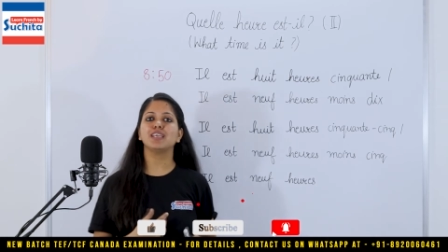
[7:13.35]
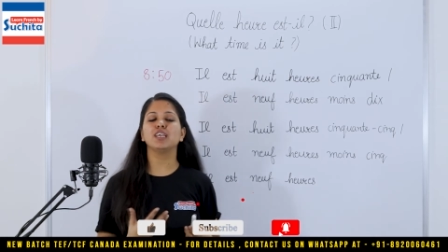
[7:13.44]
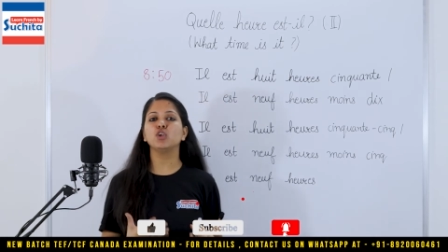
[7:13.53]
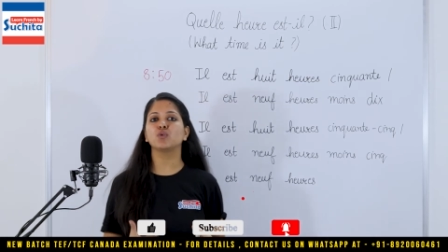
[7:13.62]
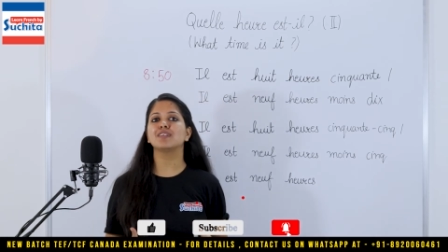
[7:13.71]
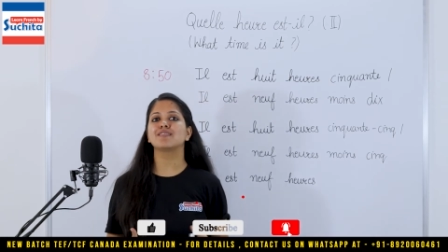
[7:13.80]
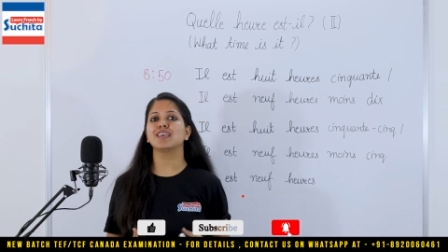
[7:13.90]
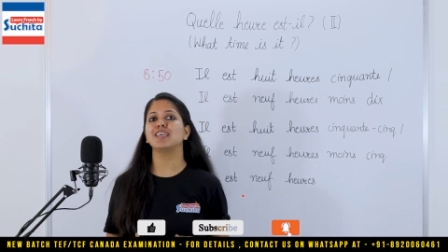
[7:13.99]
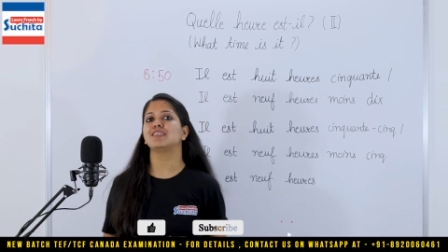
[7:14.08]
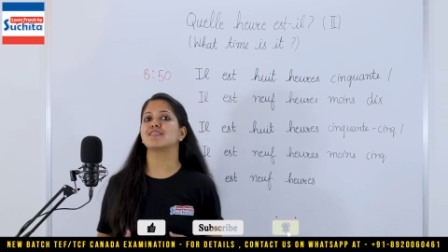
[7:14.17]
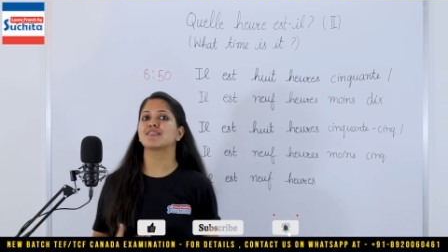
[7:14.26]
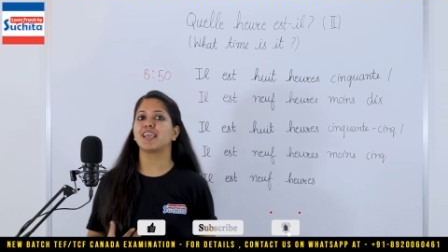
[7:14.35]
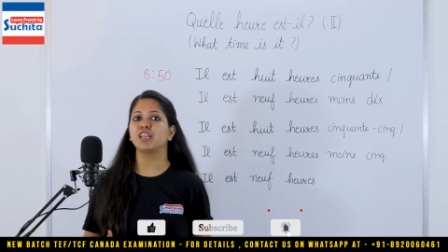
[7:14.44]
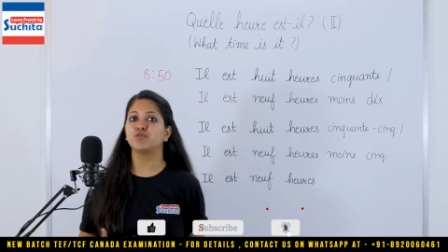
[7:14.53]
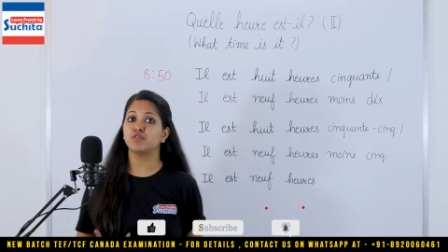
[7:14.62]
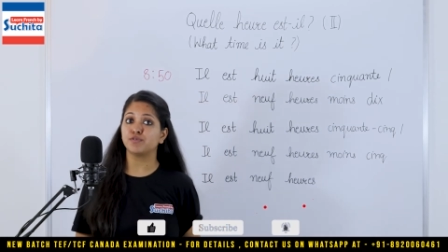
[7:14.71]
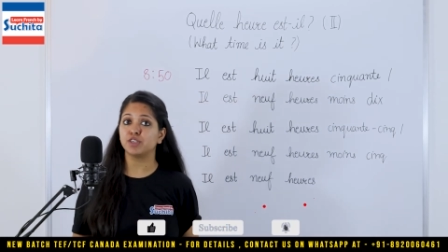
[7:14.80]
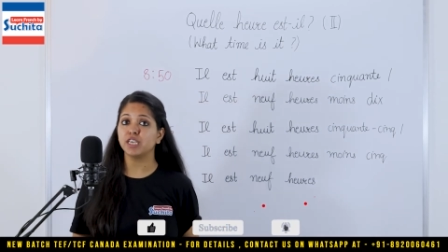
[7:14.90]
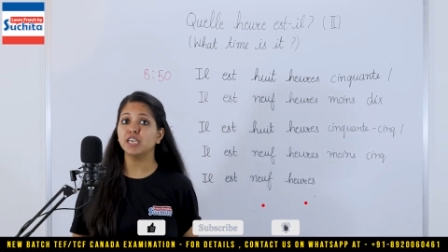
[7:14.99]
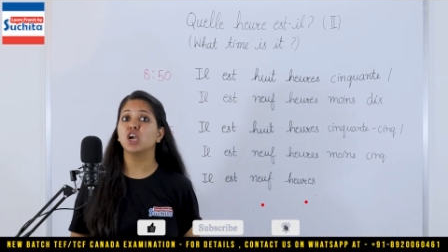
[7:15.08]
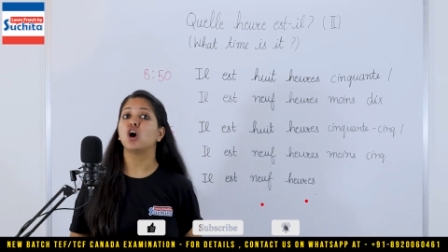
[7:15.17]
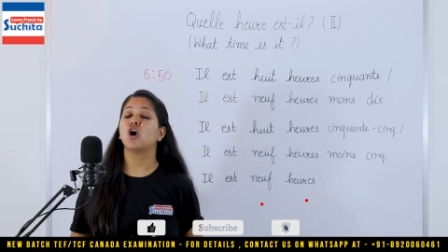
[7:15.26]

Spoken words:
Either you can say it is 8:50